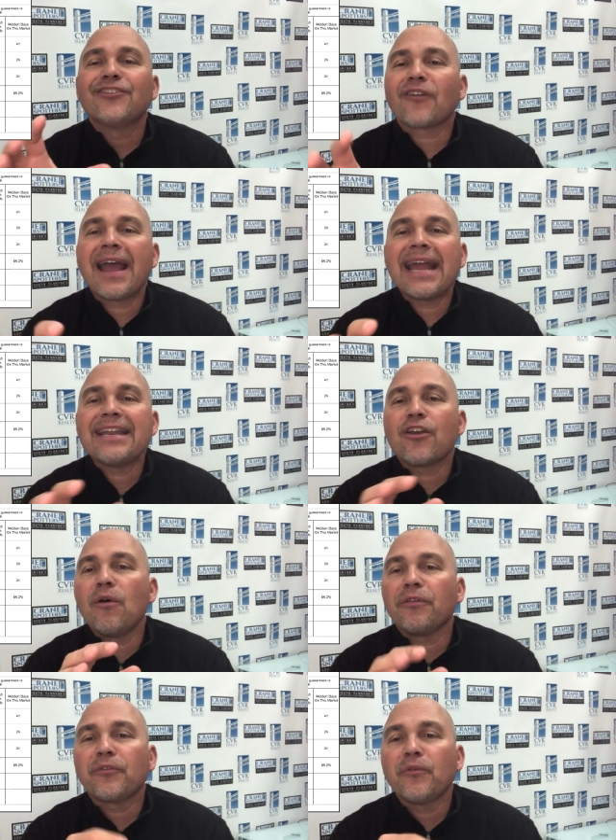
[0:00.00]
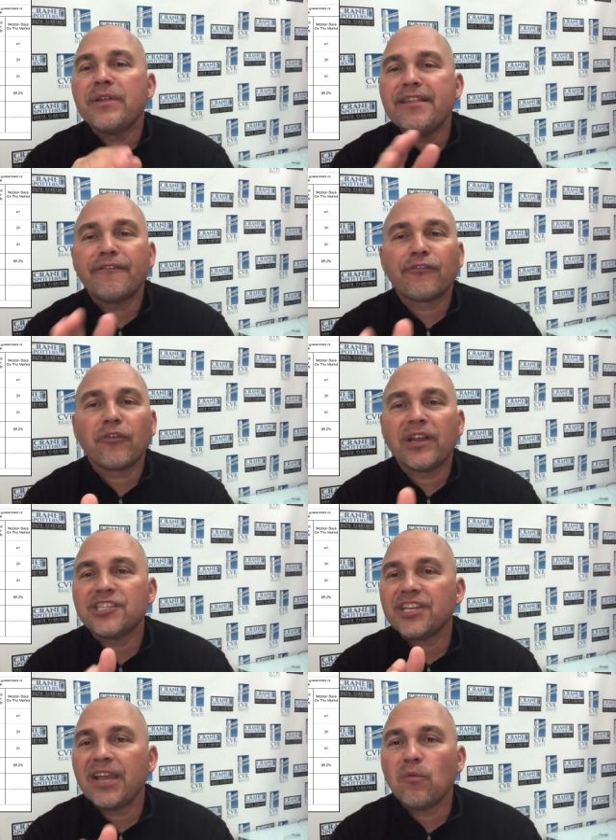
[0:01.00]
Trying to go through and
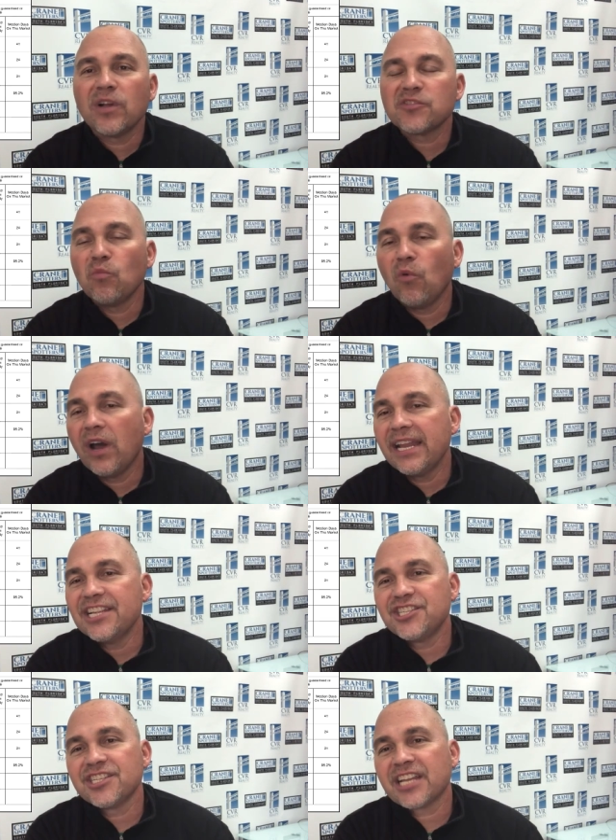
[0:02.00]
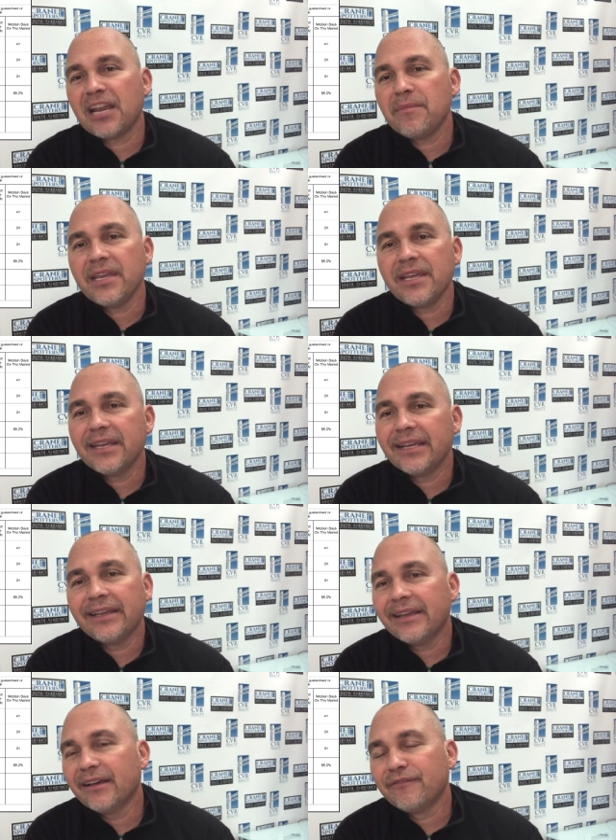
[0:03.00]
differentiate what's what is just going to be
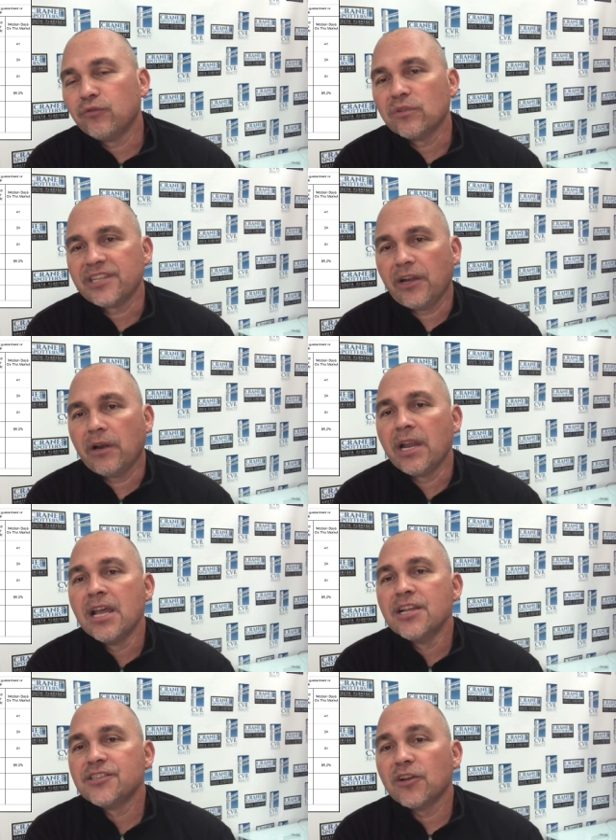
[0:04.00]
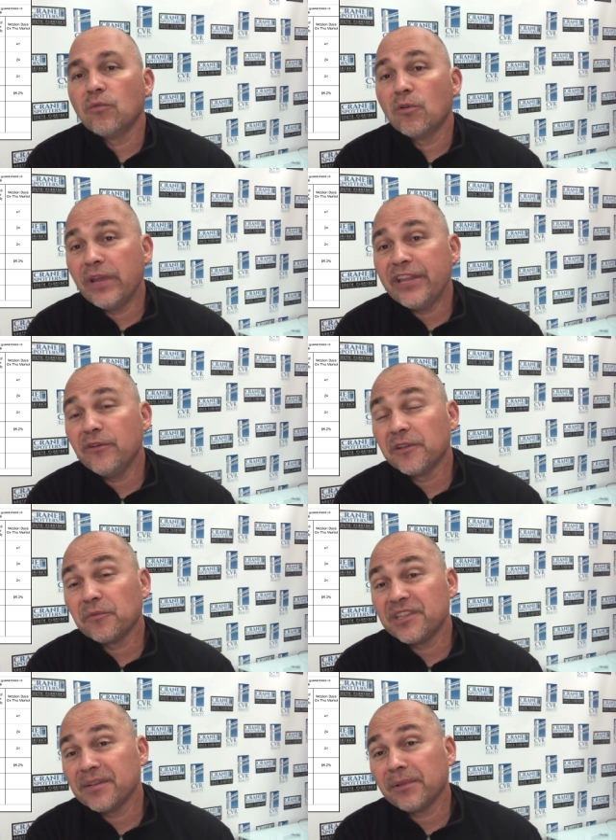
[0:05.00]
a fool's errand. So what we do
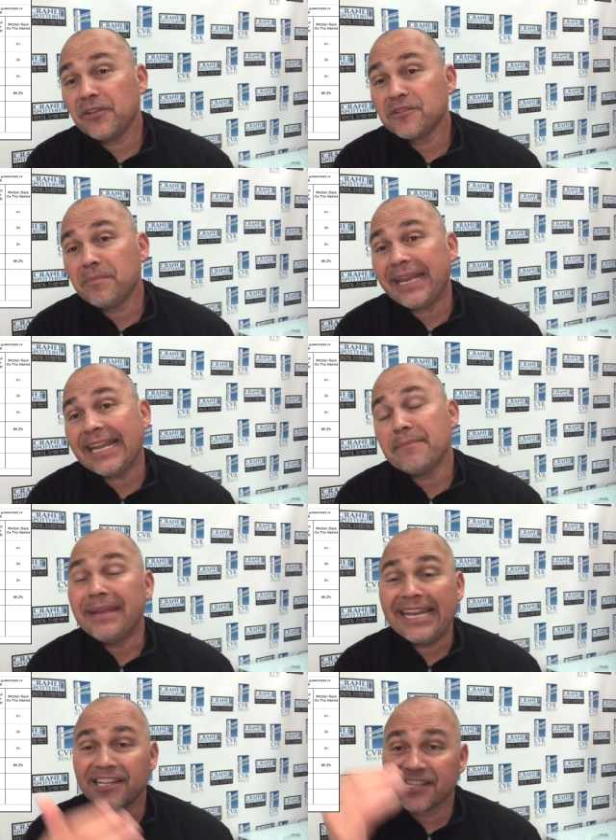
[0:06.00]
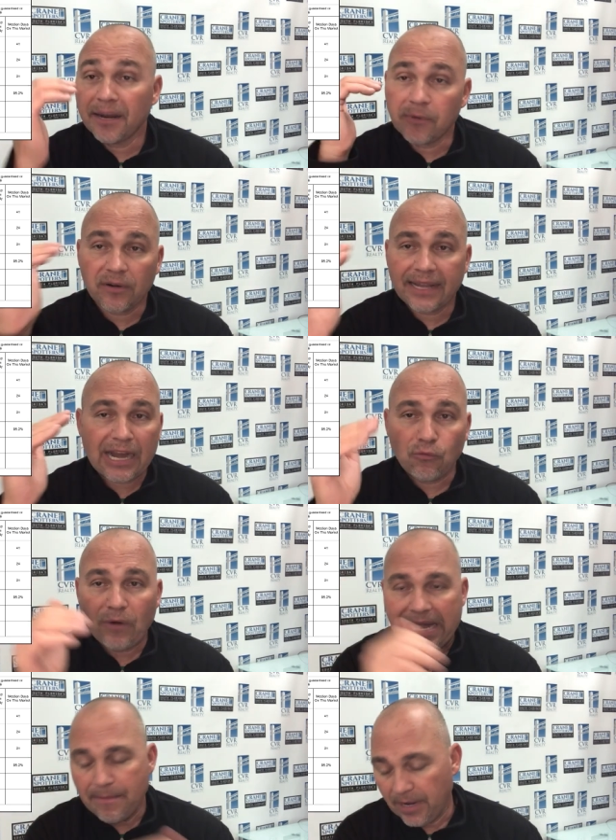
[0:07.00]
is we simply use median. Median is a number kind of
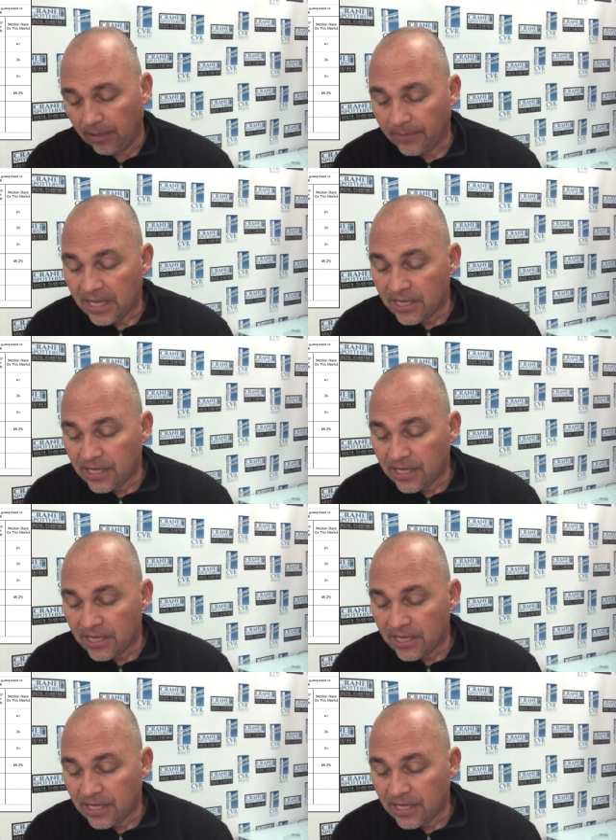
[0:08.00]
right in the middle.